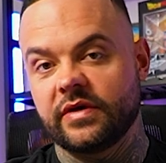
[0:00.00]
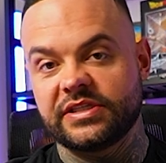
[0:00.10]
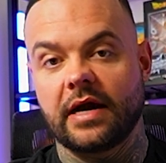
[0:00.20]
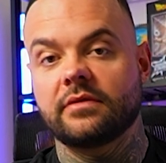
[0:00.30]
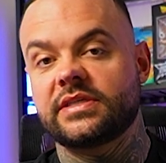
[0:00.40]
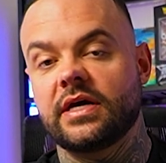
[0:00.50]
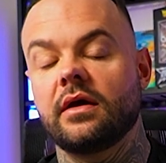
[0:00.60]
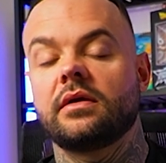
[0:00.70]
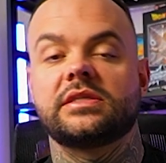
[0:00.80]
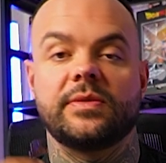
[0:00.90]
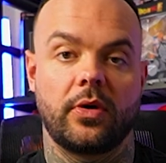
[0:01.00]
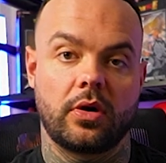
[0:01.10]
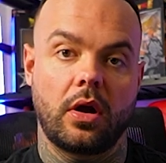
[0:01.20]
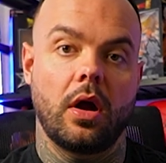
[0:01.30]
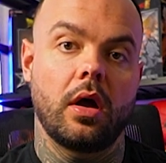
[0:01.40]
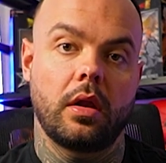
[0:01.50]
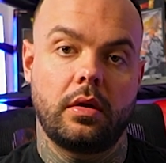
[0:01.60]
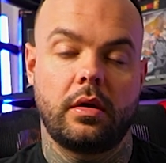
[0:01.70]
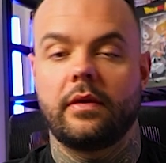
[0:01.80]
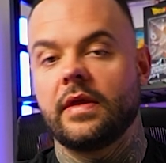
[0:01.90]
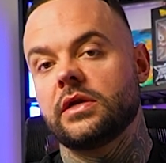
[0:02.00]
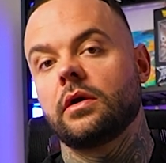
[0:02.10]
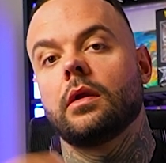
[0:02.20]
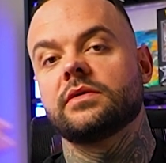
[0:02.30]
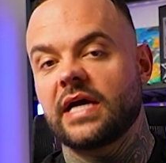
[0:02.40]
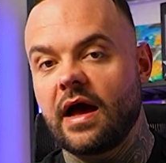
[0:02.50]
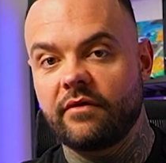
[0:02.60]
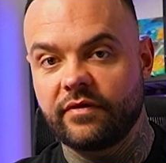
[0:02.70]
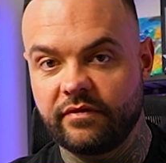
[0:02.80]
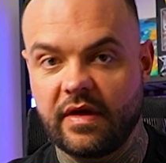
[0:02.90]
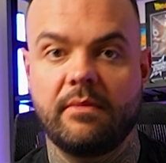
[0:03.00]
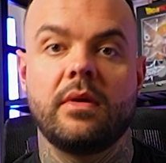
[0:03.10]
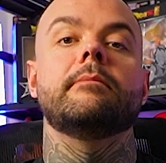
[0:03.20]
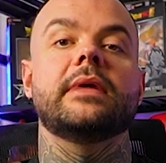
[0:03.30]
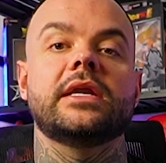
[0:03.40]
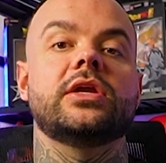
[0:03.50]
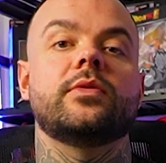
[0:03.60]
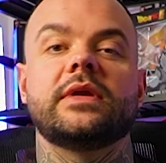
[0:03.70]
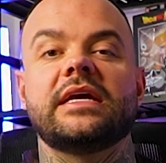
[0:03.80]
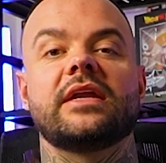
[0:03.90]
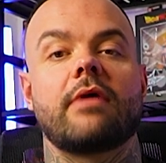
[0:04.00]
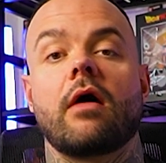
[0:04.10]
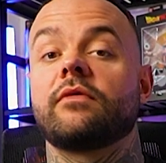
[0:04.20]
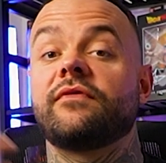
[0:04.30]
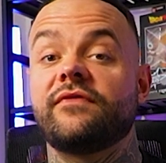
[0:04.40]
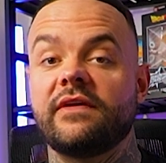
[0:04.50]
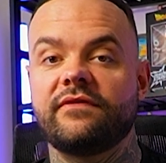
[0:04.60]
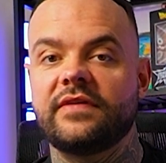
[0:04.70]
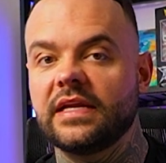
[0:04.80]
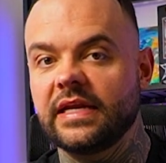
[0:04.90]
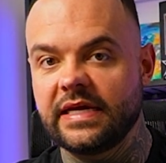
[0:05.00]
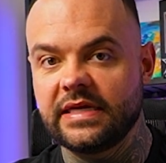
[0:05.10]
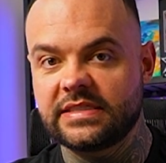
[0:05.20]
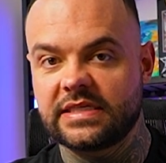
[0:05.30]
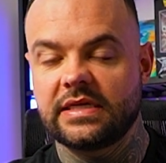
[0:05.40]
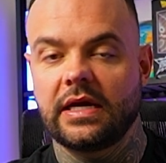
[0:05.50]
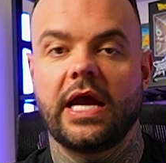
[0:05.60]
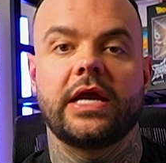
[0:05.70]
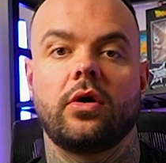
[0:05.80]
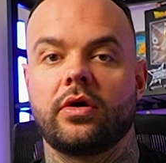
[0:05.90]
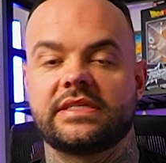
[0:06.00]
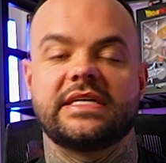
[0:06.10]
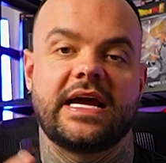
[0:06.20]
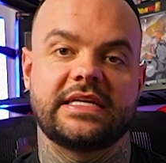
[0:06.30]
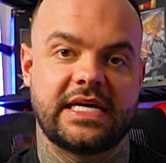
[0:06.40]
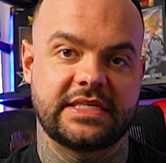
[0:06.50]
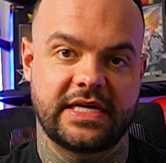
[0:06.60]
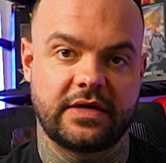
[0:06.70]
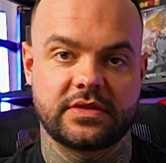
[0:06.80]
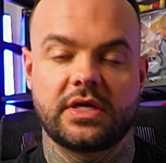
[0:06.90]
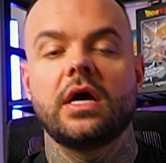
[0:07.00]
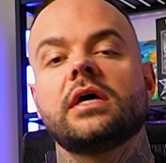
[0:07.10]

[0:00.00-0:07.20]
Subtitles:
reach out to you to book a call, and then you close half of them, meaning you would need around 50 leads in order to get 10 sales.